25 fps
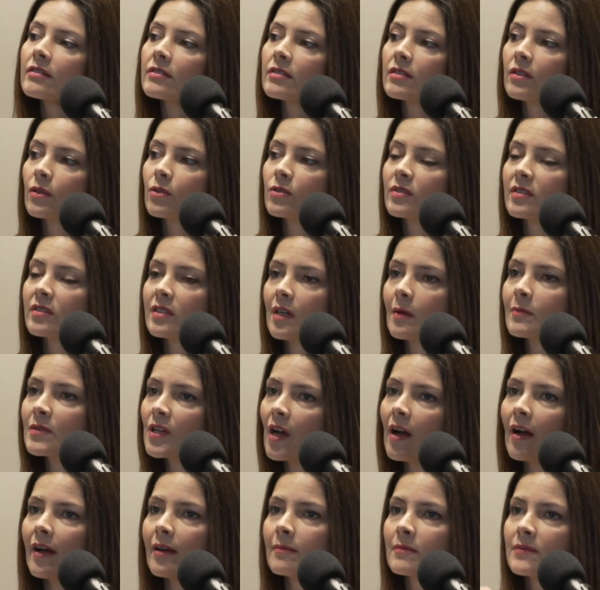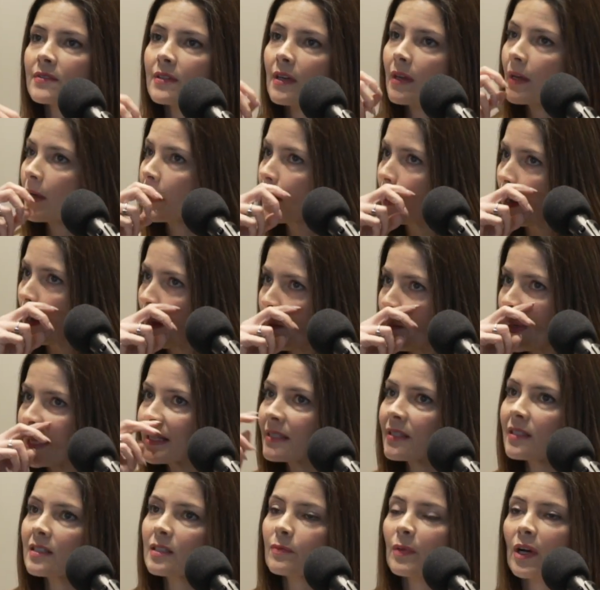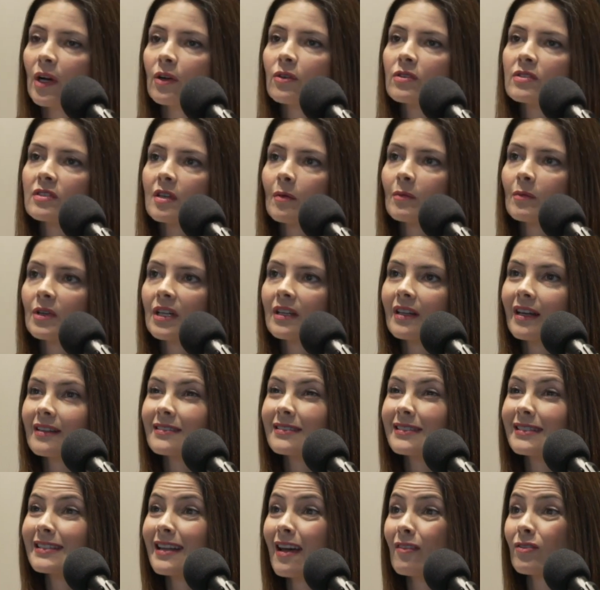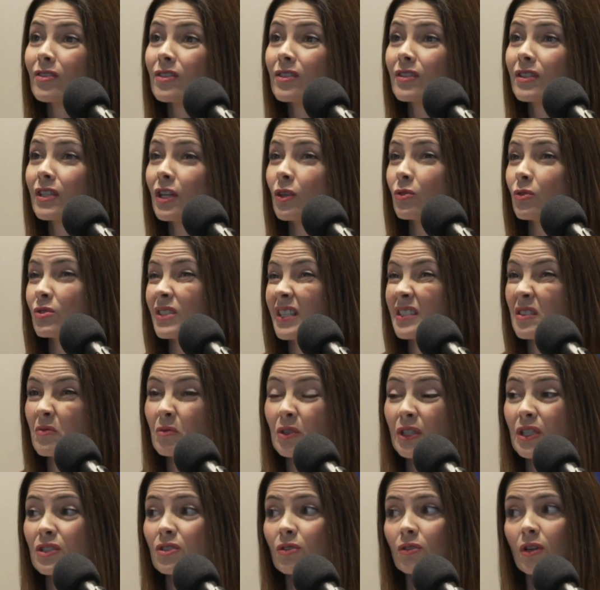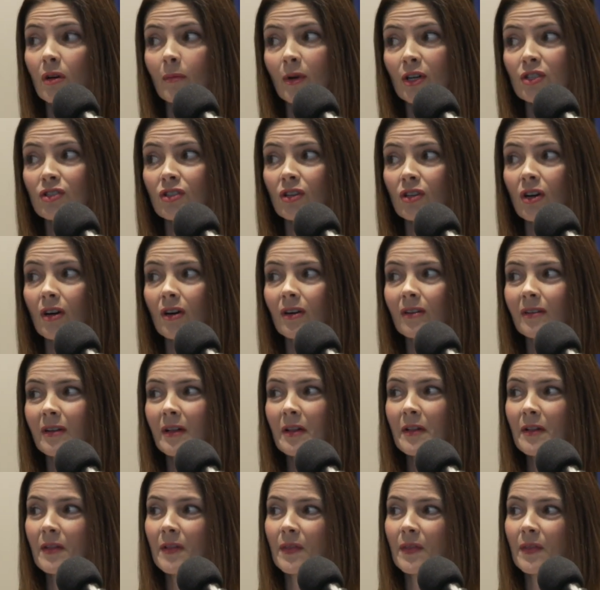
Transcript: So sometimes a mentee is paired with somebody that's never, doesn't really do commercial.